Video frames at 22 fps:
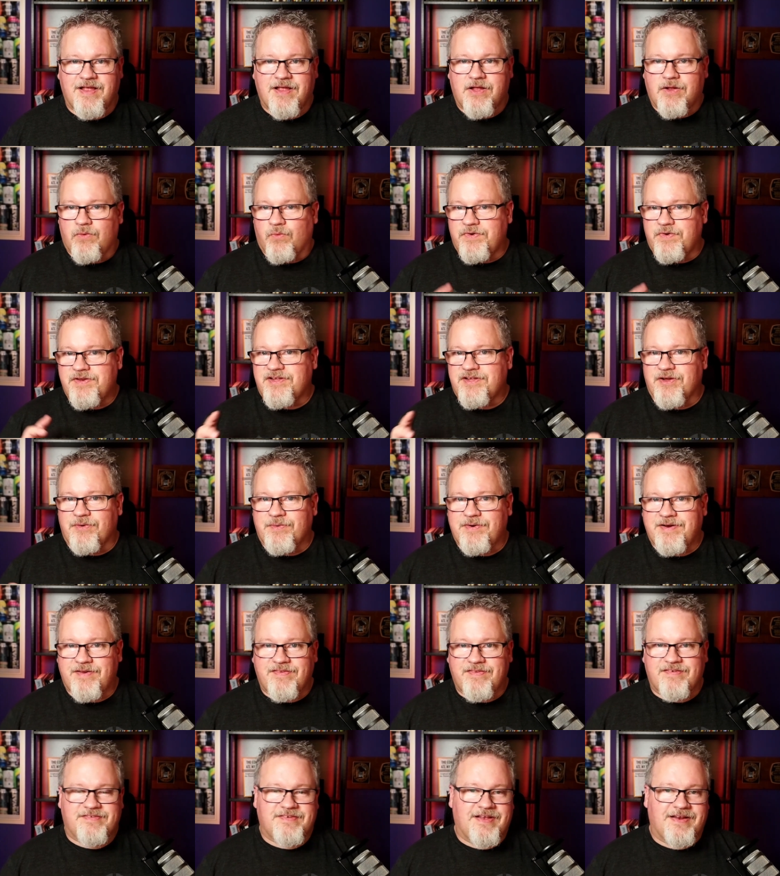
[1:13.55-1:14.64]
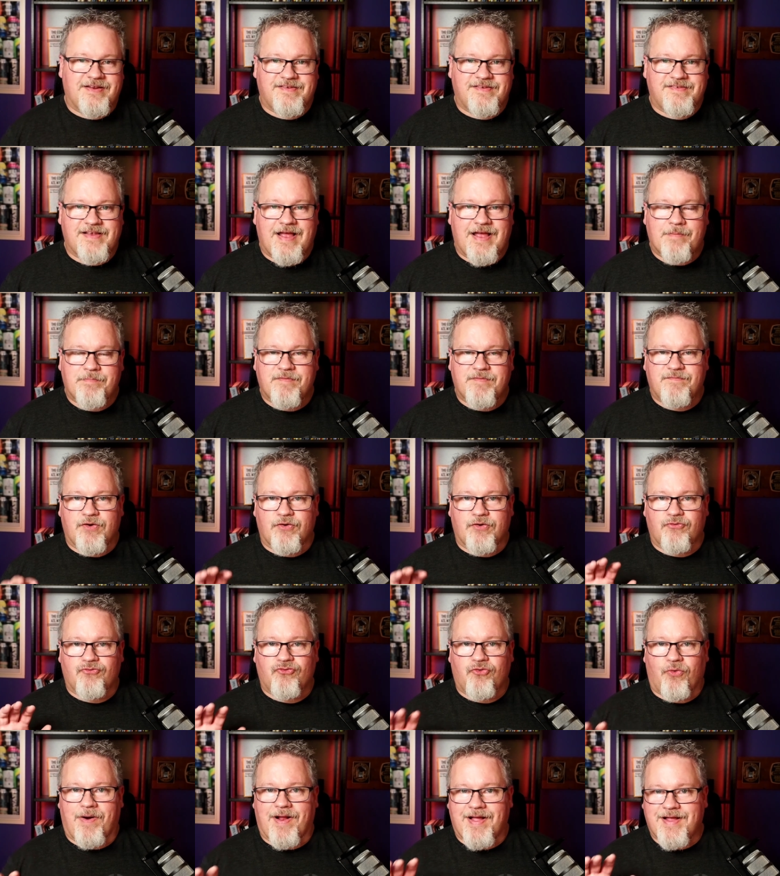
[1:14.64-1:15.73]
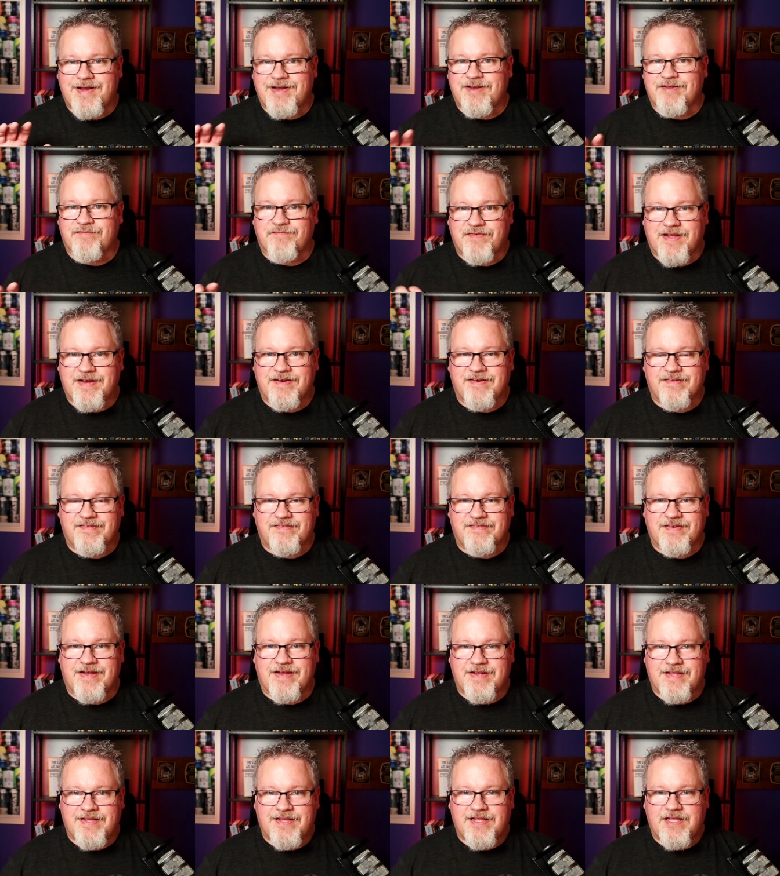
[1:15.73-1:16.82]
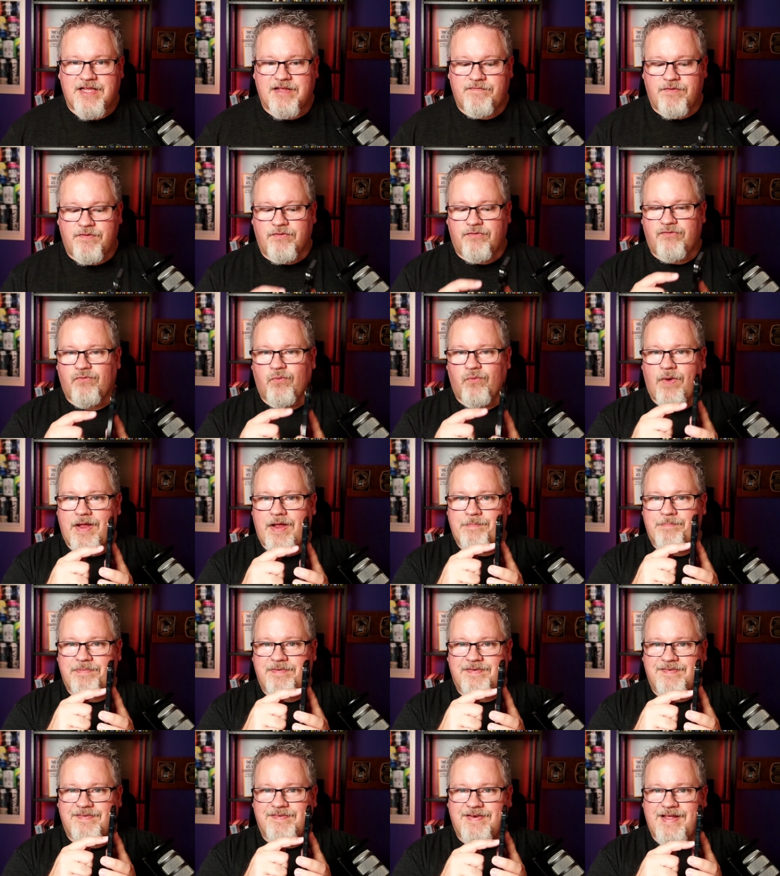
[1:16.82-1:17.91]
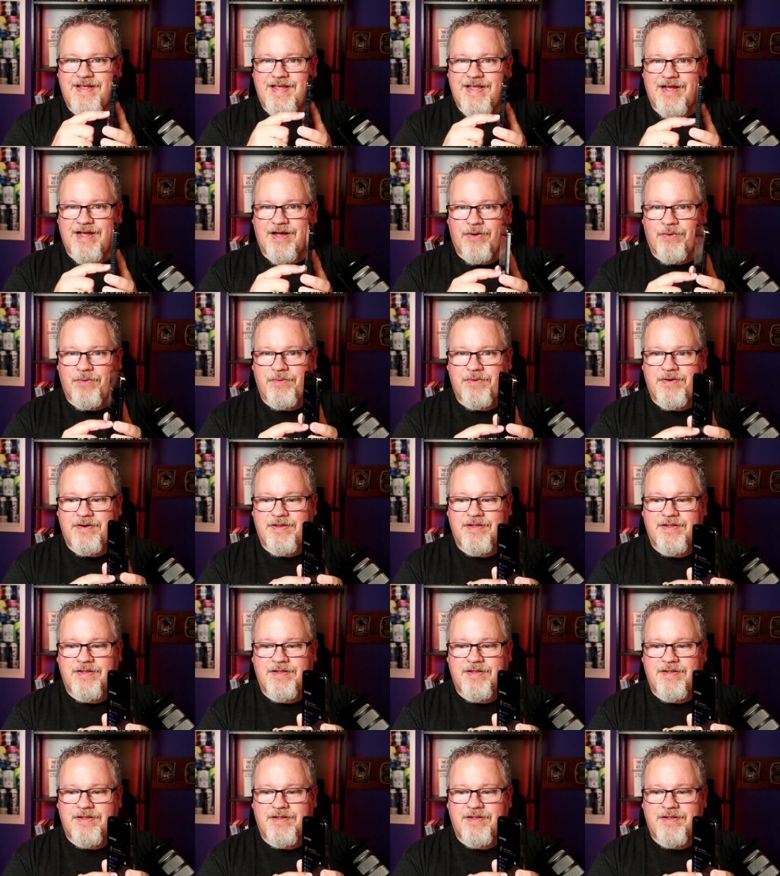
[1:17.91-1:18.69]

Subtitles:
When you go into the settings app, if you're trying to find a setting, if you swipe down,